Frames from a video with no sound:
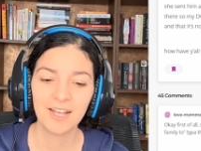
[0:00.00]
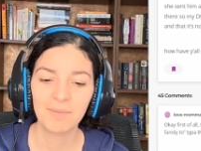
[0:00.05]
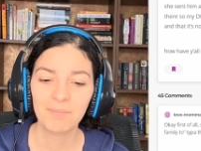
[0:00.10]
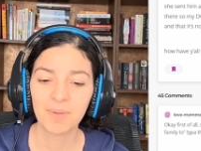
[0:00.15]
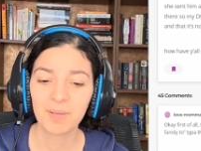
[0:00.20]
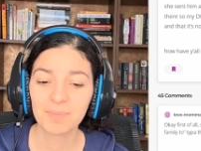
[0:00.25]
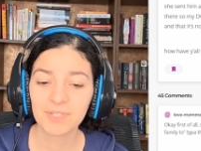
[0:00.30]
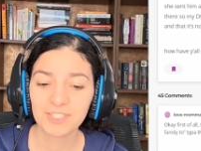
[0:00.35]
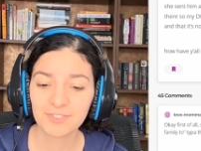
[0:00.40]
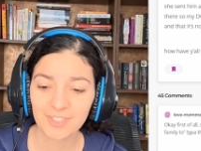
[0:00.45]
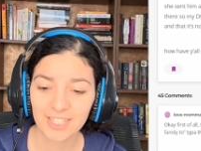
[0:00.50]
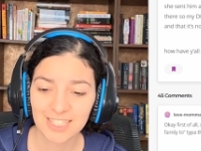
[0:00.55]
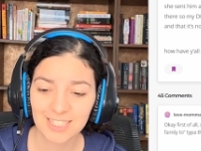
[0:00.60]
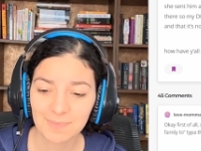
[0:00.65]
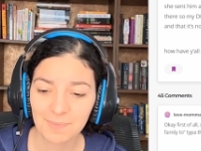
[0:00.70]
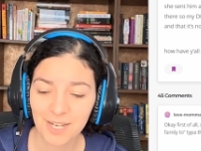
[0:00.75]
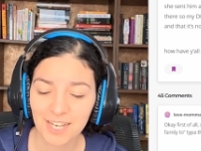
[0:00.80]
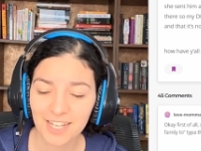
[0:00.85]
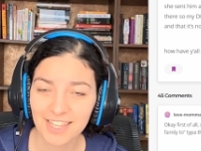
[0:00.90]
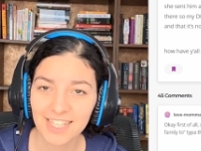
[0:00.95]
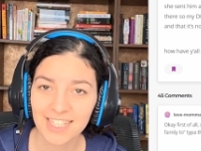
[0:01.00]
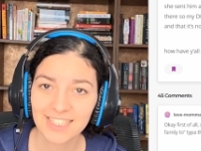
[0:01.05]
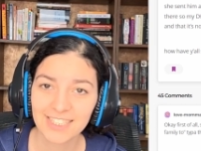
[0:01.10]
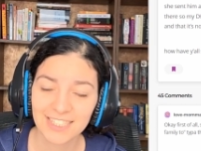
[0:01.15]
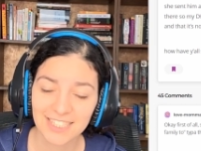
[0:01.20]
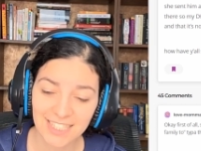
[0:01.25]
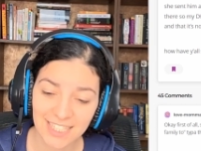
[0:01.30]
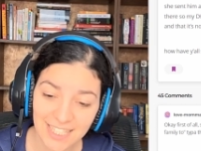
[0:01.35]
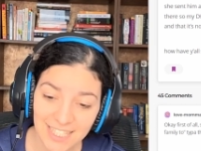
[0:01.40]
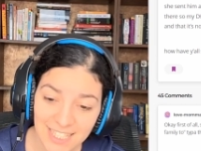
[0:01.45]
Baby's first bath is
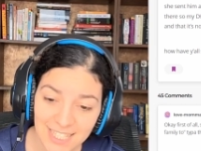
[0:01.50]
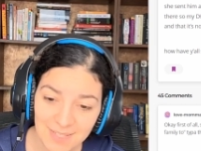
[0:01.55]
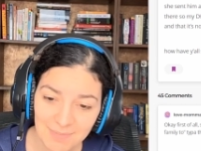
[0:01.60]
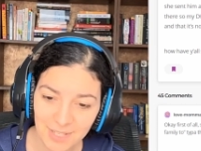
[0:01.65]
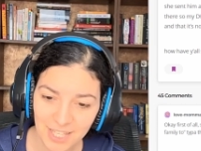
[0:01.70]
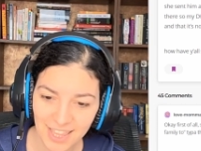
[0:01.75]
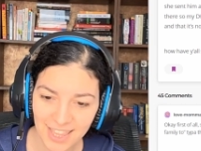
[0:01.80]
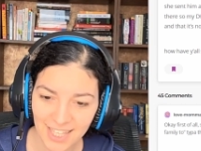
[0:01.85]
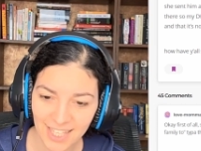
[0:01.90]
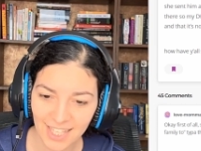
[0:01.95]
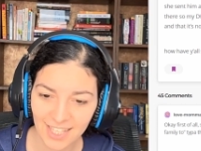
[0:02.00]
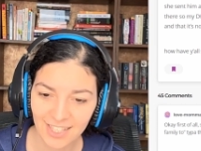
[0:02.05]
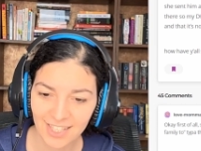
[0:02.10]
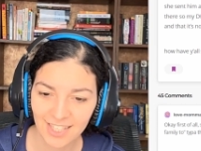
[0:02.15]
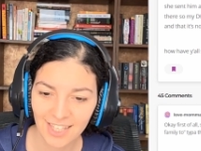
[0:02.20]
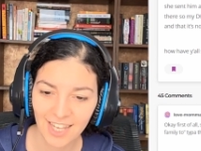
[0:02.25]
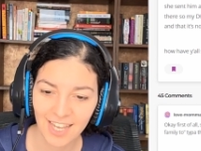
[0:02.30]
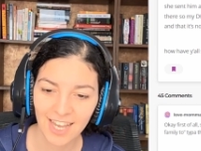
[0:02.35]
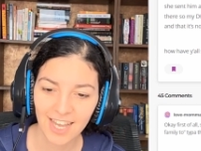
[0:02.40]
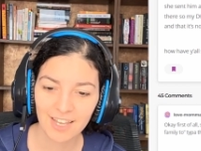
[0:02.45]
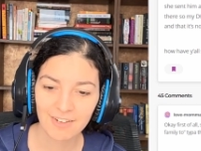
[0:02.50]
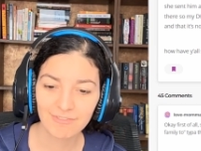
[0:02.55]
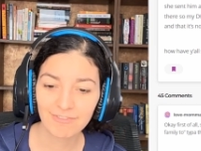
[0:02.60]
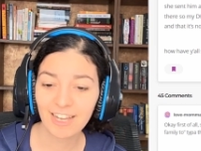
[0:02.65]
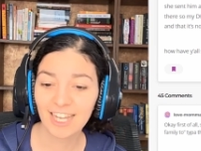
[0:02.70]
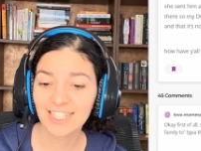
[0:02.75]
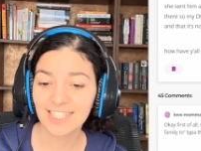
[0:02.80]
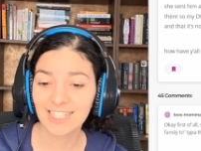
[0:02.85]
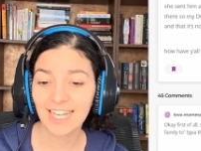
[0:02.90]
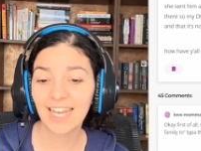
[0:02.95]
an intimate thing. In
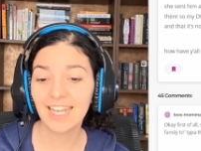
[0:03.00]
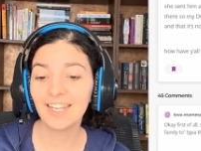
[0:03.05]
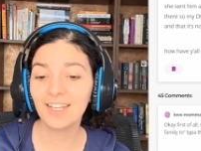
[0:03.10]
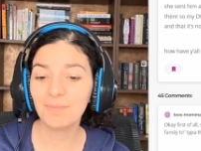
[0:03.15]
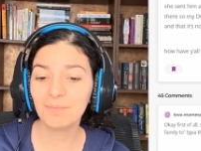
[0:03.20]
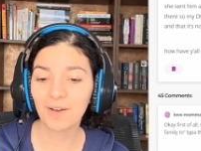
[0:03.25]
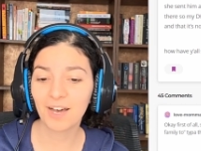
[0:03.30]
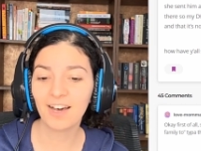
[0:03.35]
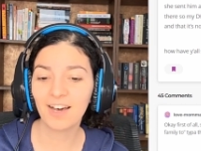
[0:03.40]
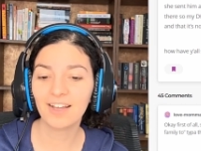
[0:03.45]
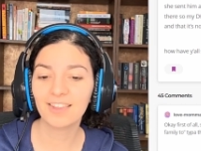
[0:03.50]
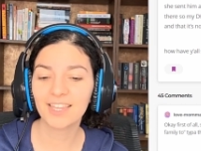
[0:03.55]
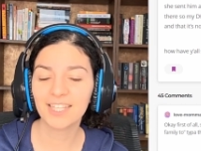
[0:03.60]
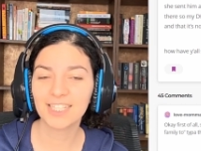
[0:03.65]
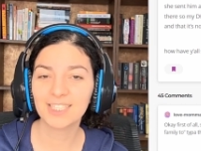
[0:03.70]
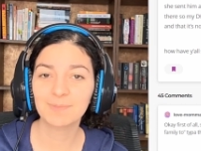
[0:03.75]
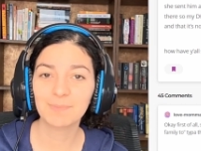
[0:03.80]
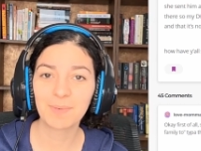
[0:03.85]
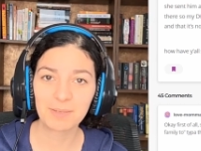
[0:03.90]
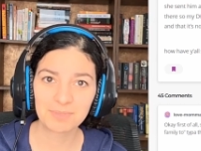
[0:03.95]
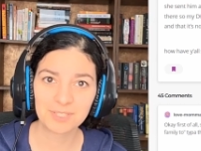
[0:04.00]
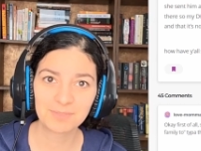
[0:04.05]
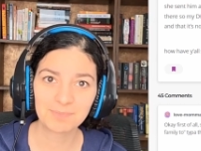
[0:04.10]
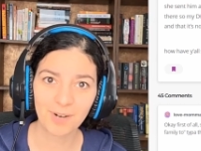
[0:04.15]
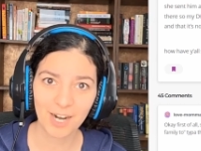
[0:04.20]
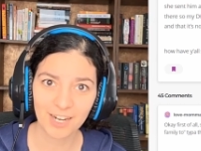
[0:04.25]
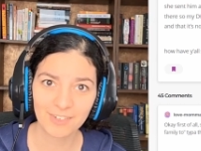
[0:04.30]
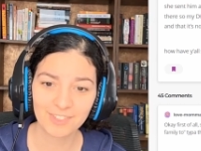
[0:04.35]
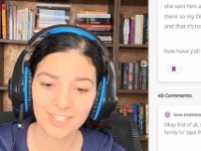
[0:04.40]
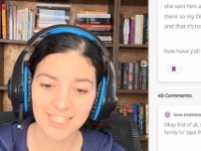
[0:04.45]
fact, any bath is baby's
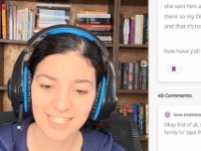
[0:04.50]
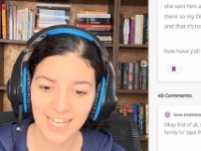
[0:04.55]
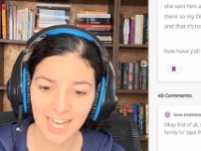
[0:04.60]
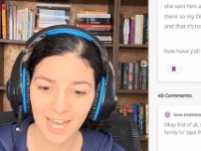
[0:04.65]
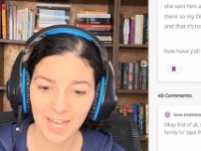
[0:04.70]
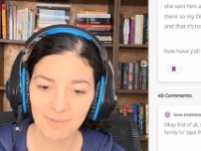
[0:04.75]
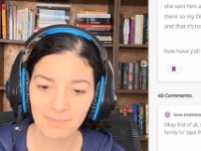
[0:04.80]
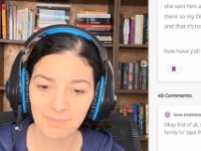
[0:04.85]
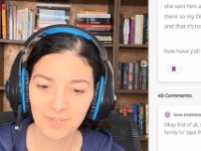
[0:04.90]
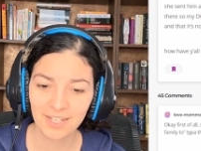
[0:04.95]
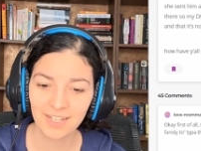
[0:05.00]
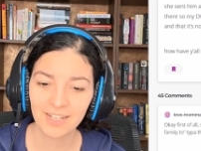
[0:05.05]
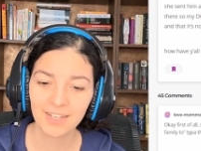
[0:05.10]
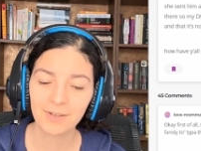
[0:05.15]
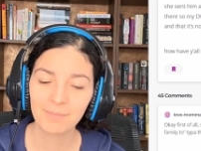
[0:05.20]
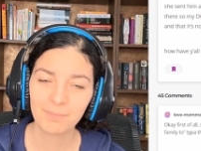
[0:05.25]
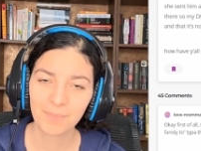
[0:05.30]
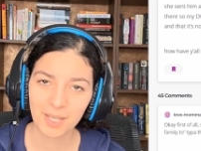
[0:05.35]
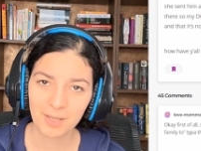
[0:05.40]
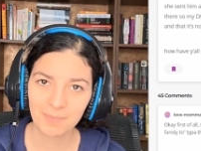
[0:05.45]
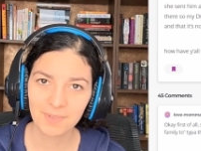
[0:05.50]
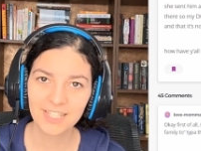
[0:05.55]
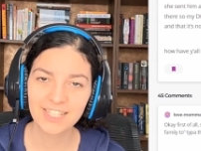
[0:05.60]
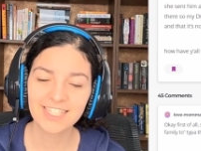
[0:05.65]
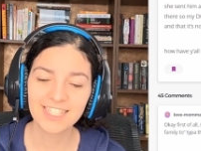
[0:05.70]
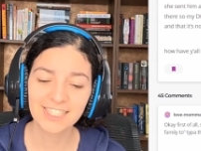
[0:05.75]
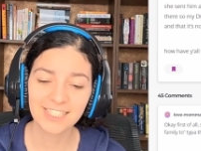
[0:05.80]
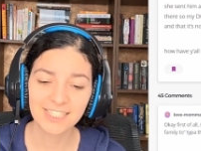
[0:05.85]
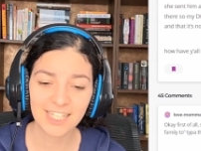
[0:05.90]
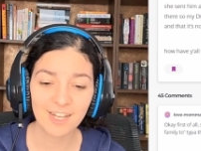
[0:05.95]
private time. Baby
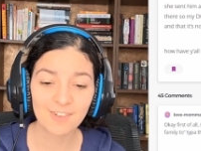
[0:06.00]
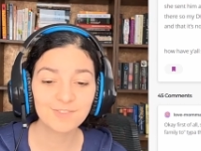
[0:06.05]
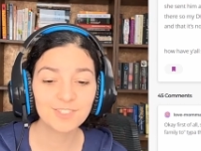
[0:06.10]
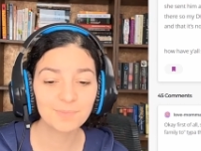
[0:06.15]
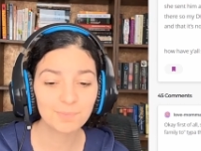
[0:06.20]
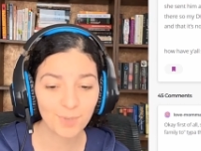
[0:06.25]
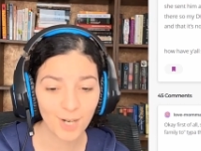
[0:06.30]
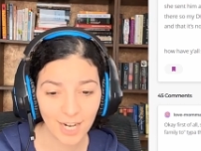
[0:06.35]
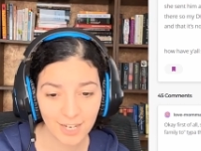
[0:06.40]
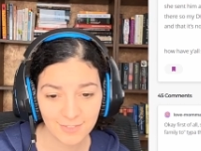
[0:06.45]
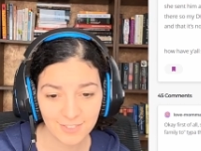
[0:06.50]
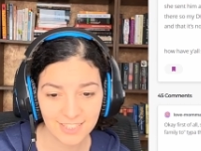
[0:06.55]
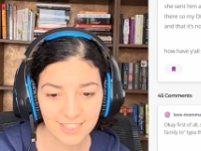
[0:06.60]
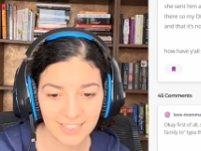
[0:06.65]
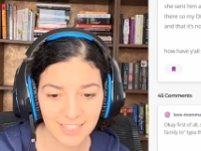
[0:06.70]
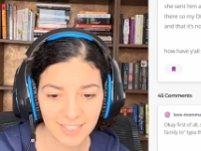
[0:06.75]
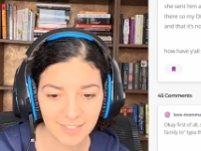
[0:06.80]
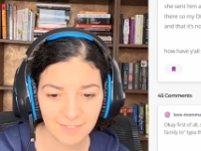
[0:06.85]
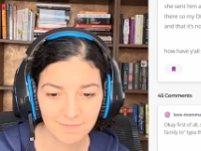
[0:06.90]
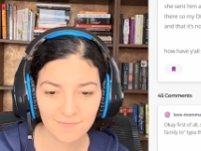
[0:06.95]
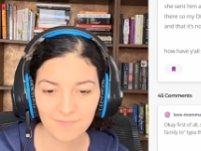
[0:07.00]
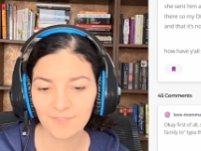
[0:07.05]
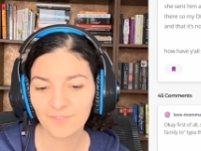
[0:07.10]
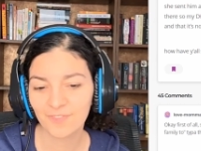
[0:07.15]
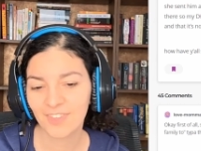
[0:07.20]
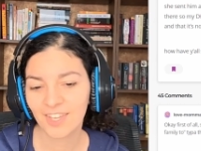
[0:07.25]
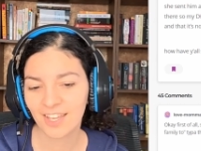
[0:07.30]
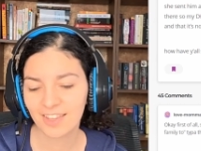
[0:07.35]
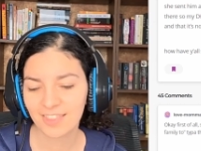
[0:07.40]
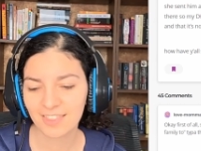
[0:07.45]
deserves privacy.
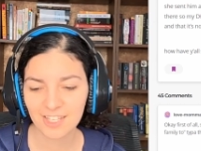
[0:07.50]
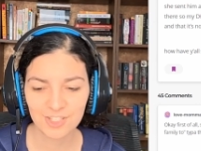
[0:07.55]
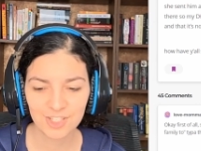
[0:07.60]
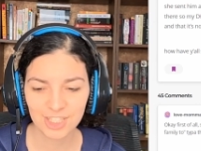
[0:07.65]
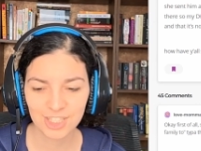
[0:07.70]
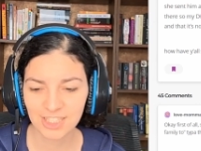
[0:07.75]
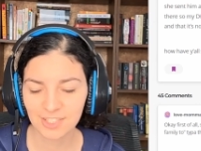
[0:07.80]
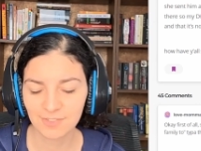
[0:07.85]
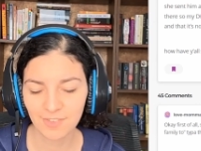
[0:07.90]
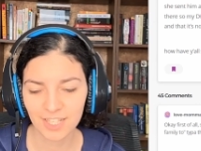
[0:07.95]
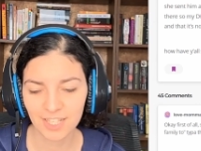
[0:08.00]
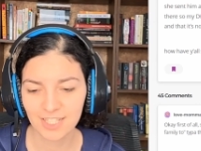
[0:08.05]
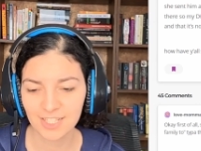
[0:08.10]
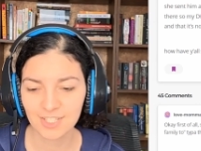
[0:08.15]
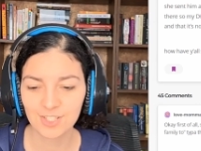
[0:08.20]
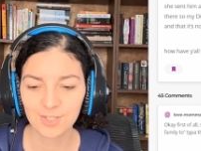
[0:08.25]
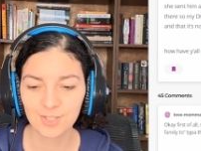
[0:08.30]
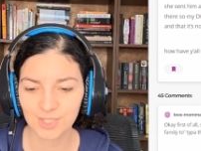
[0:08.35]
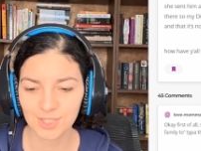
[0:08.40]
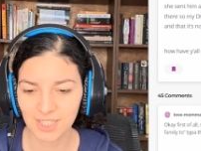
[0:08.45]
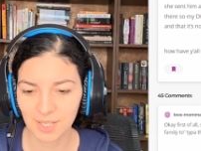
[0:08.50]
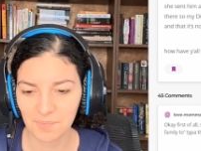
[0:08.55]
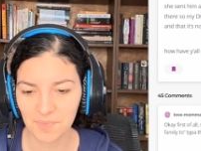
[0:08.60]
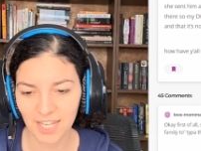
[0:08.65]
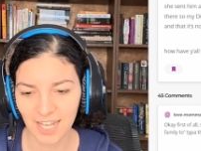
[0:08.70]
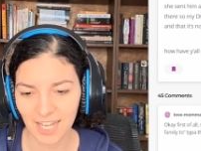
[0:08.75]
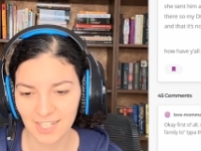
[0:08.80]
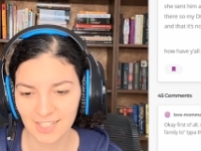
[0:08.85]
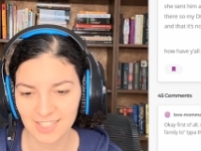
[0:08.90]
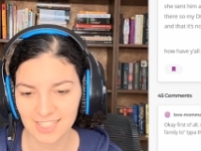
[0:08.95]
Then just invite her to do
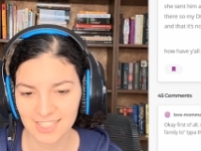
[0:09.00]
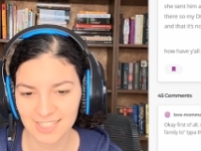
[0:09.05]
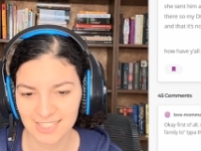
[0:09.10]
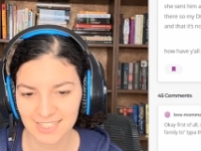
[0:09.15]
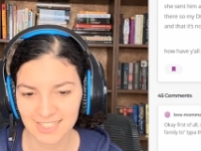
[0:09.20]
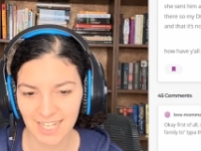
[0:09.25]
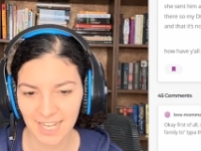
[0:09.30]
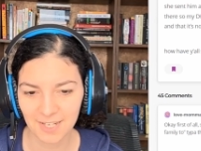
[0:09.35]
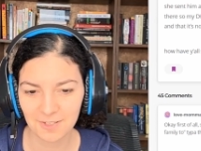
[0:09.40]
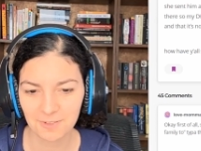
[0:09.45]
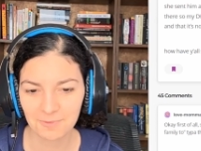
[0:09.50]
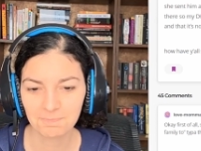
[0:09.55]
something else instead.